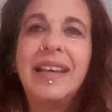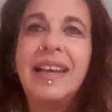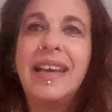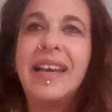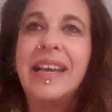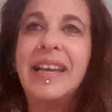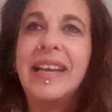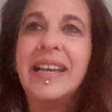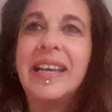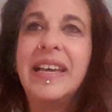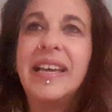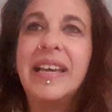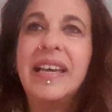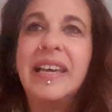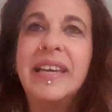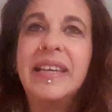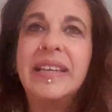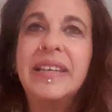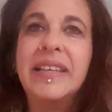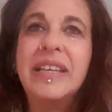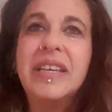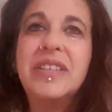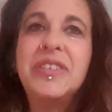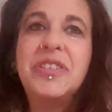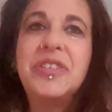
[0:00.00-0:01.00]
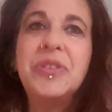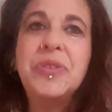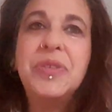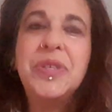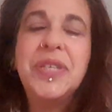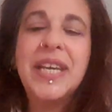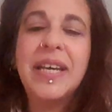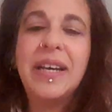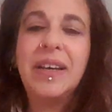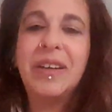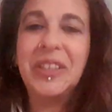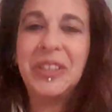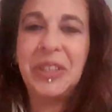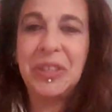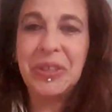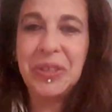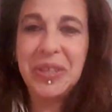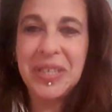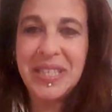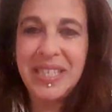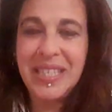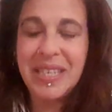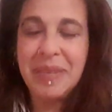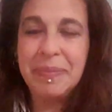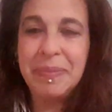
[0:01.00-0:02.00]
and to tell your
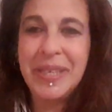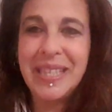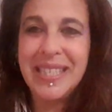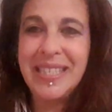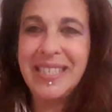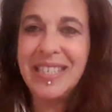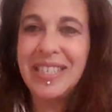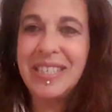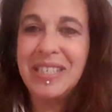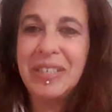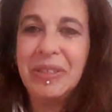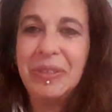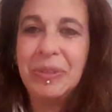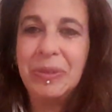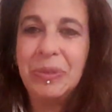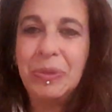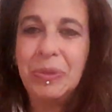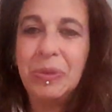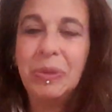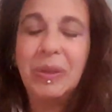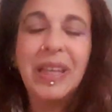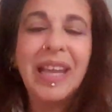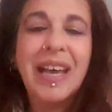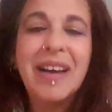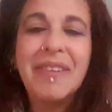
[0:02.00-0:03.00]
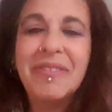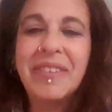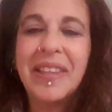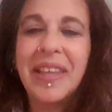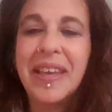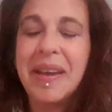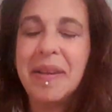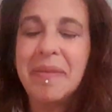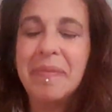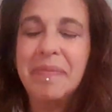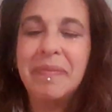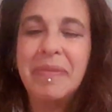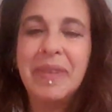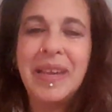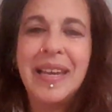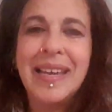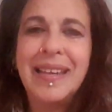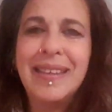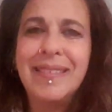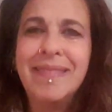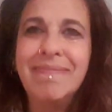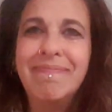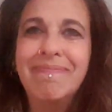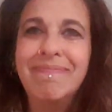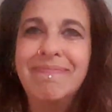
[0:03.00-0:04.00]
intimates you love them,
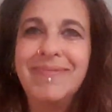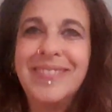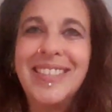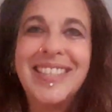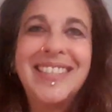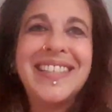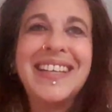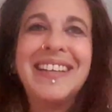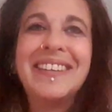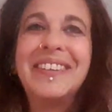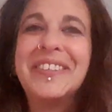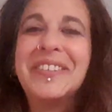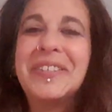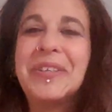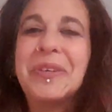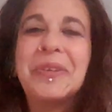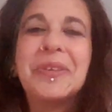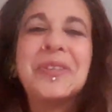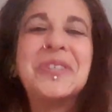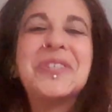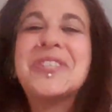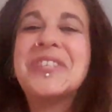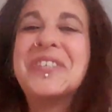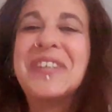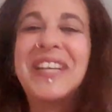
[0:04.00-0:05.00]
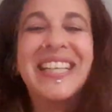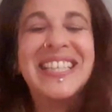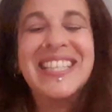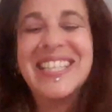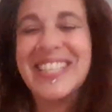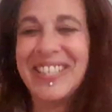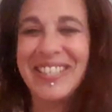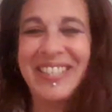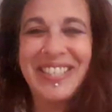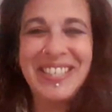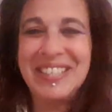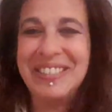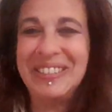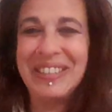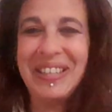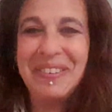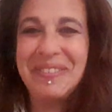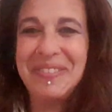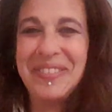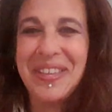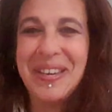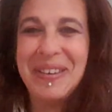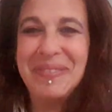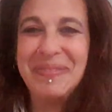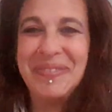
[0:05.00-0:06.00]
and to tell a total stranger you
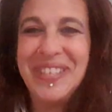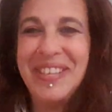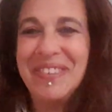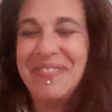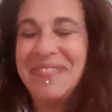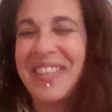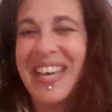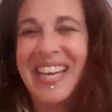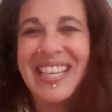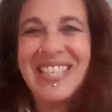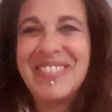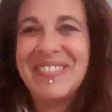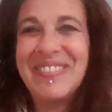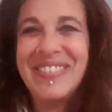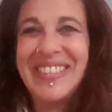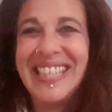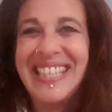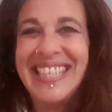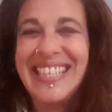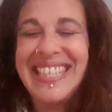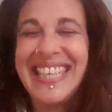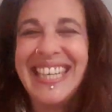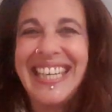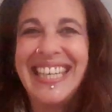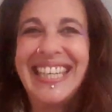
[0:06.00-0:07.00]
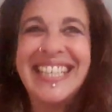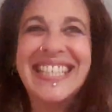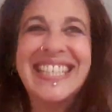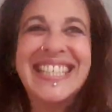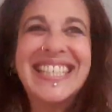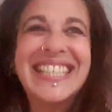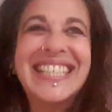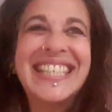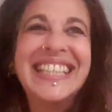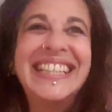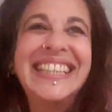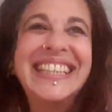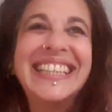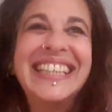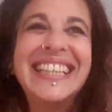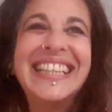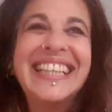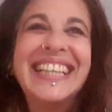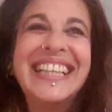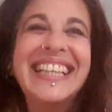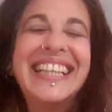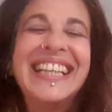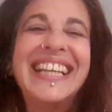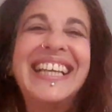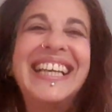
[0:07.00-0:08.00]
love them if that's what it takes.
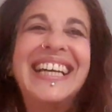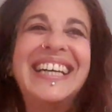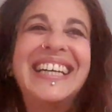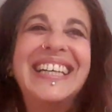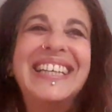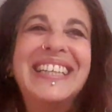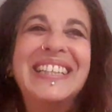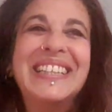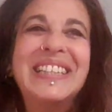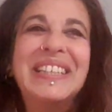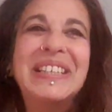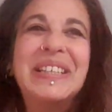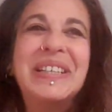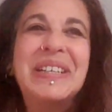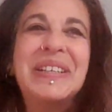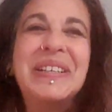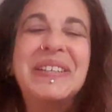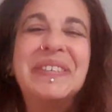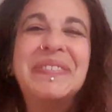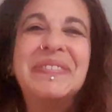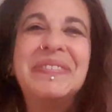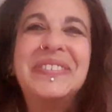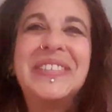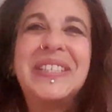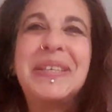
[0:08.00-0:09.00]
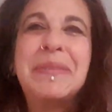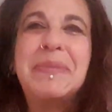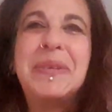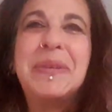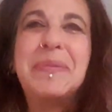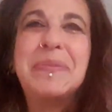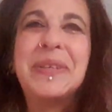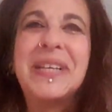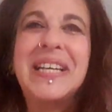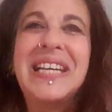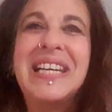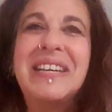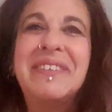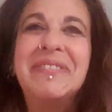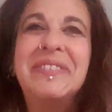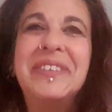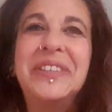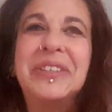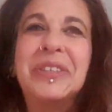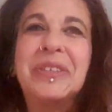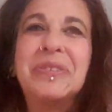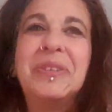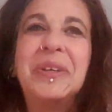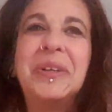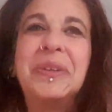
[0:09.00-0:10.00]
To be brave in
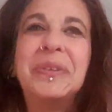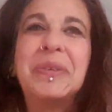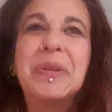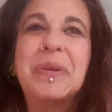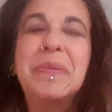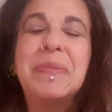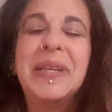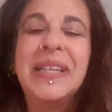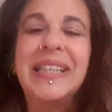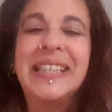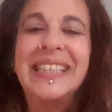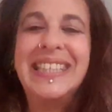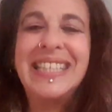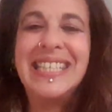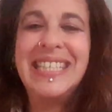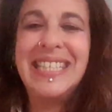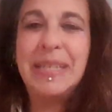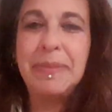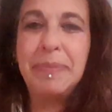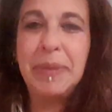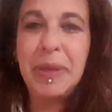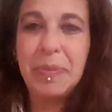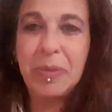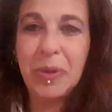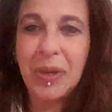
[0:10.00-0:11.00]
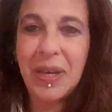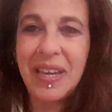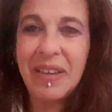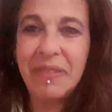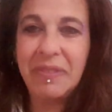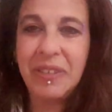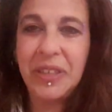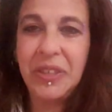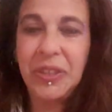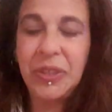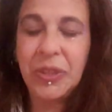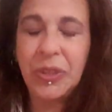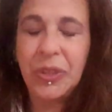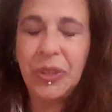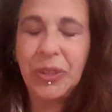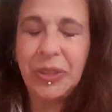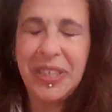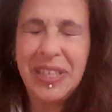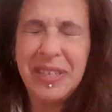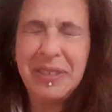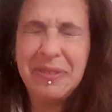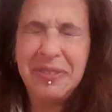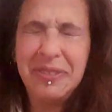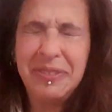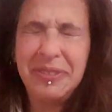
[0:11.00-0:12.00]
your vulnerability, to be brave in your
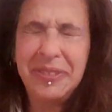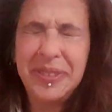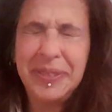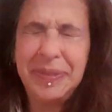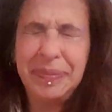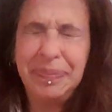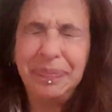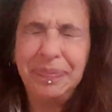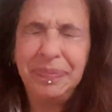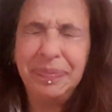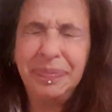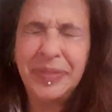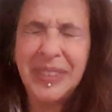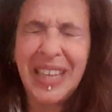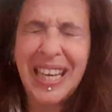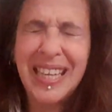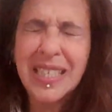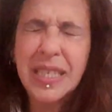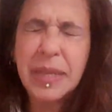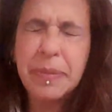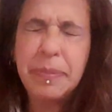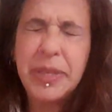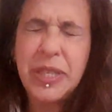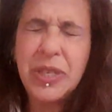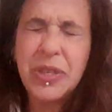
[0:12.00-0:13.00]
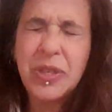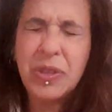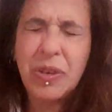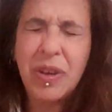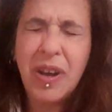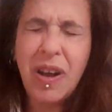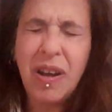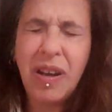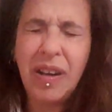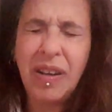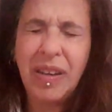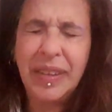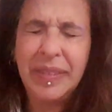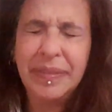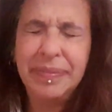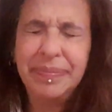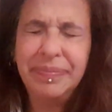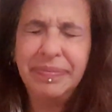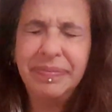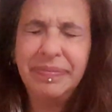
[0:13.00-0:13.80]
grief, not to be strong